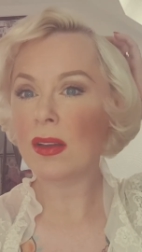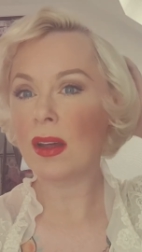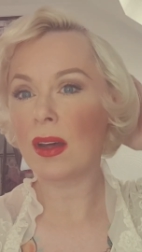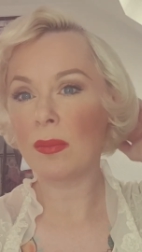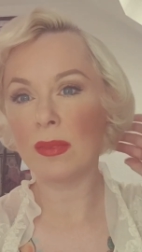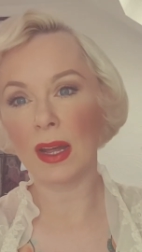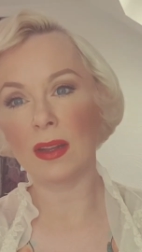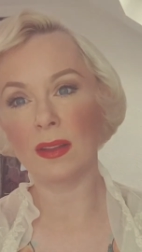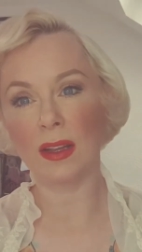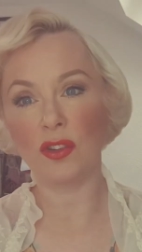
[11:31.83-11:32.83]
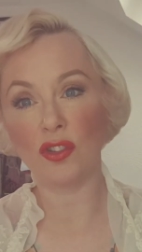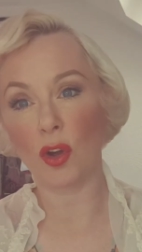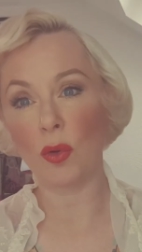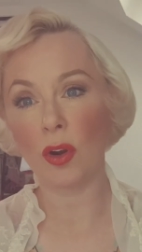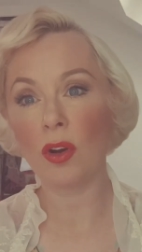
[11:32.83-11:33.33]
That it's
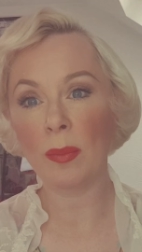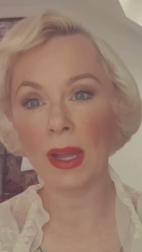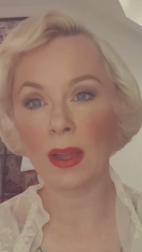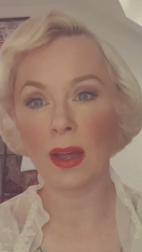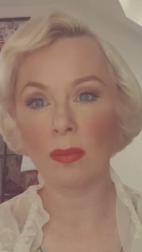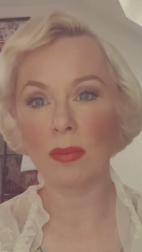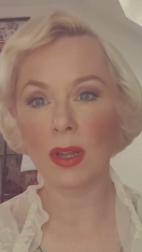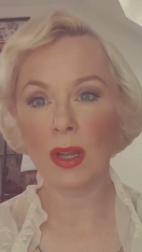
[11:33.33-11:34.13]
showgirl makeup,